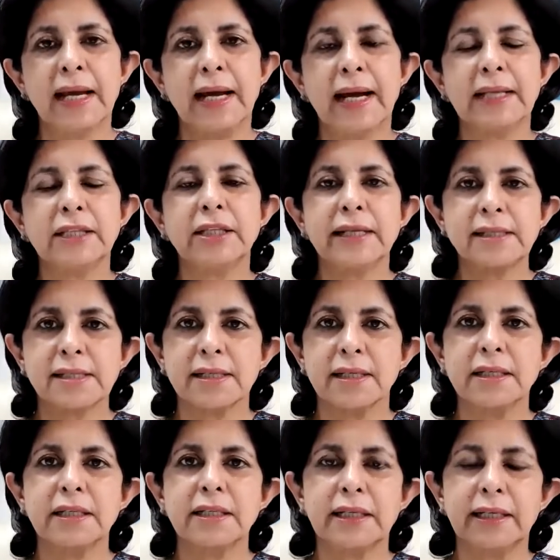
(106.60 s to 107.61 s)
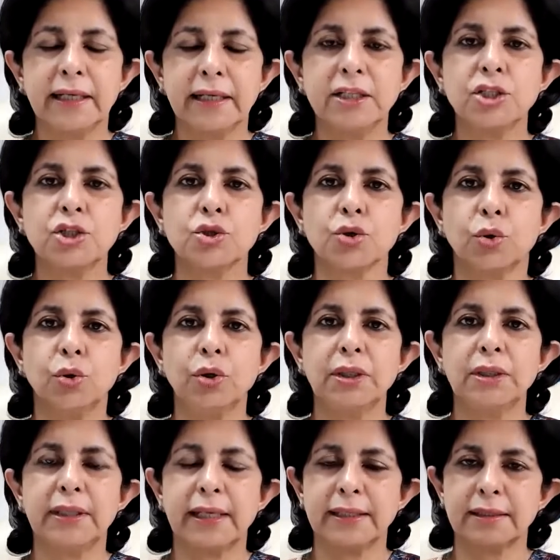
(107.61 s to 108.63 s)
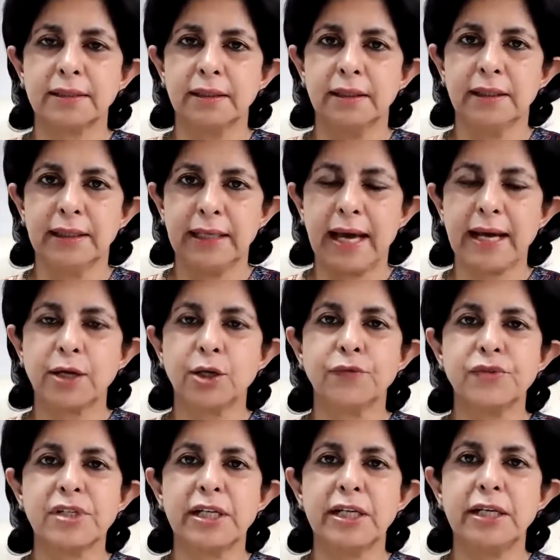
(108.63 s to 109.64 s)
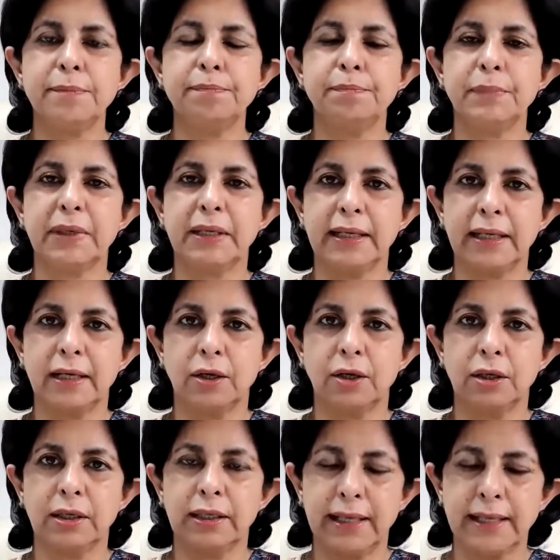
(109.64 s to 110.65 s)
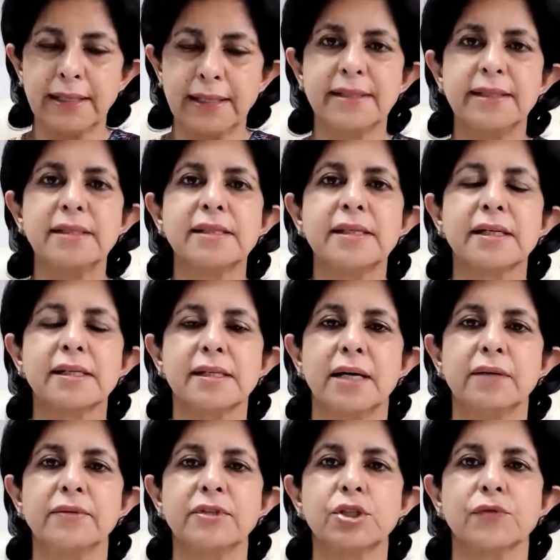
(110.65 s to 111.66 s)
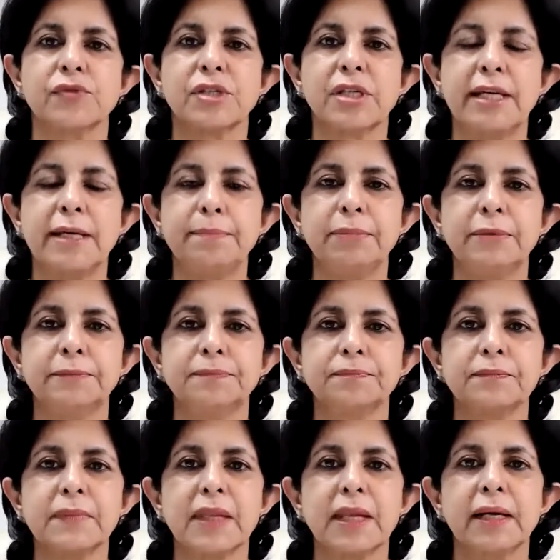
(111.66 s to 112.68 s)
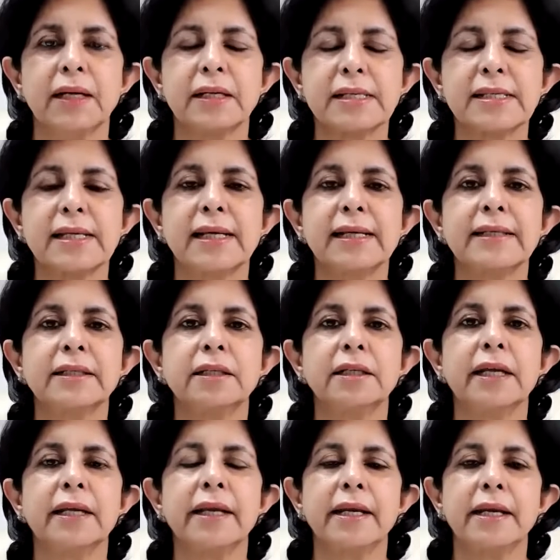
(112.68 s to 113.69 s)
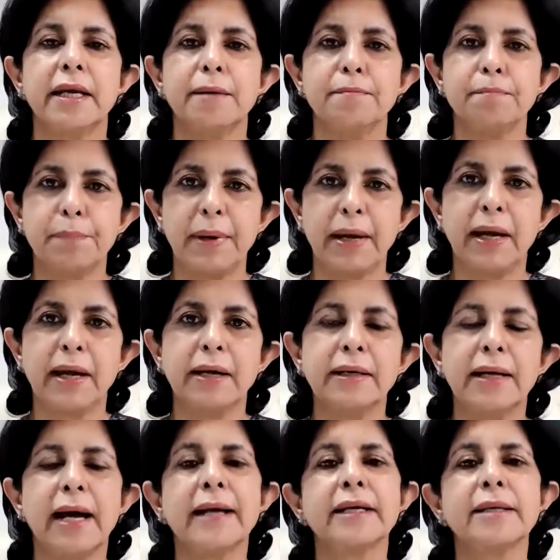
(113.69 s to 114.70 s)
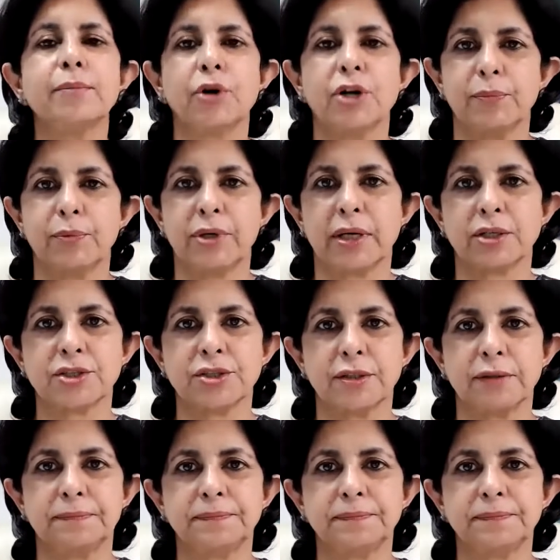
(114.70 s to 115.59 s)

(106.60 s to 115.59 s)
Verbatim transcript: And that study clearly showed that lack of sleep, less than six hours of sleep, resulted in an impaired antibody production.